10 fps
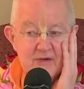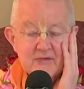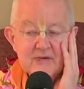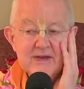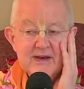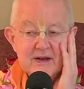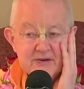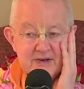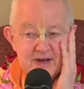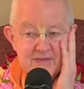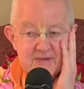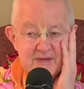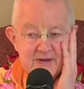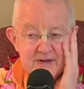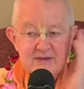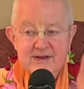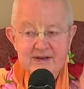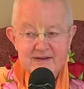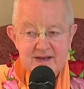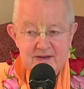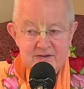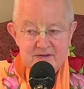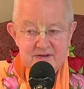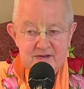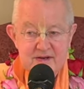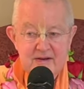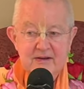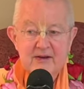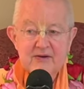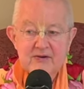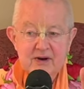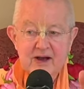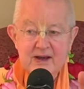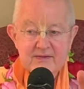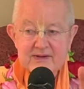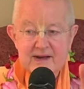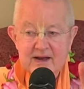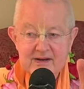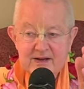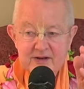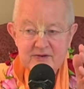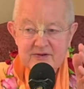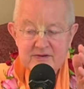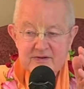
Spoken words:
than other types of meditation. The intention drives the attention